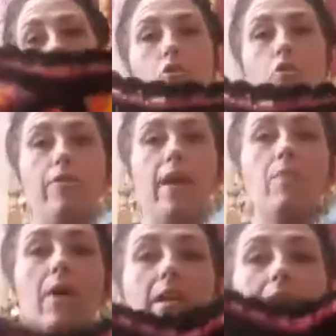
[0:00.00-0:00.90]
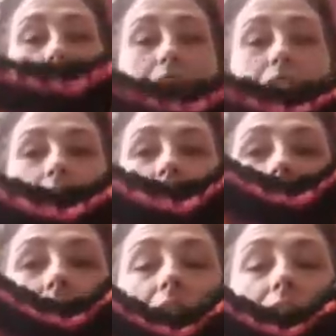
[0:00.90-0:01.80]
or that way, which is
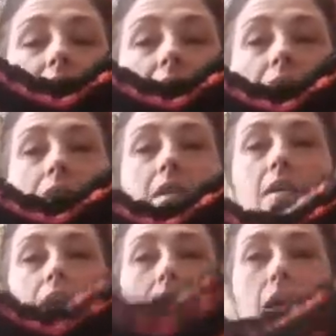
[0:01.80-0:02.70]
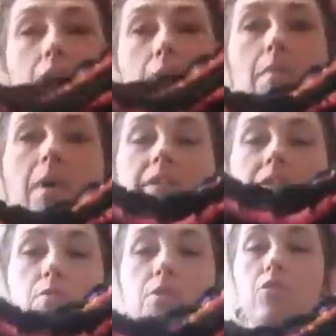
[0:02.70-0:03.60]
nice. And
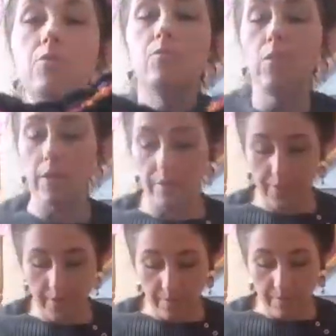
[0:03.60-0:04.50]
this was done with